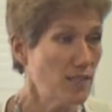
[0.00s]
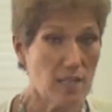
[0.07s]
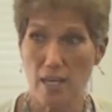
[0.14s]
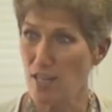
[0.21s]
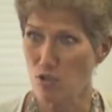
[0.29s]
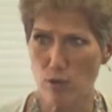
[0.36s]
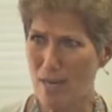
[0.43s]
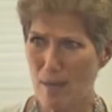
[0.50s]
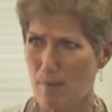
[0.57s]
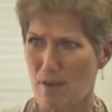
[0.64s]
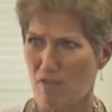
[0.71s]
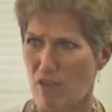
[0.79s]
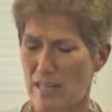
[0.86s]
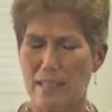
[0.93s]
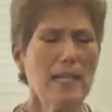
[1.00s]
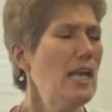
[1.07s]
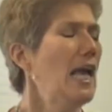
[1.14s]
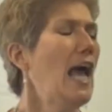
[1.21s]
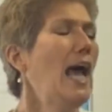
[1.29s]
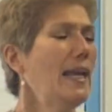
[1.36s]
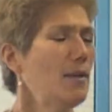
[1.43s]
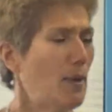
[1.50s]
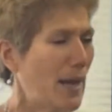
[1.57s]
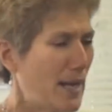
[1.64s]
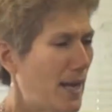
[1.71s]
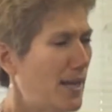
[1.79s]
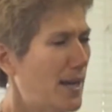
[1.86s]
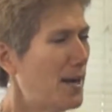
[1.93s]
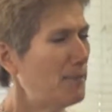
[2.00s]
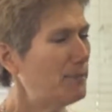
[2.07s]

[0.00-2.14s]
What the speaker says: See, history can be fun. Anyway,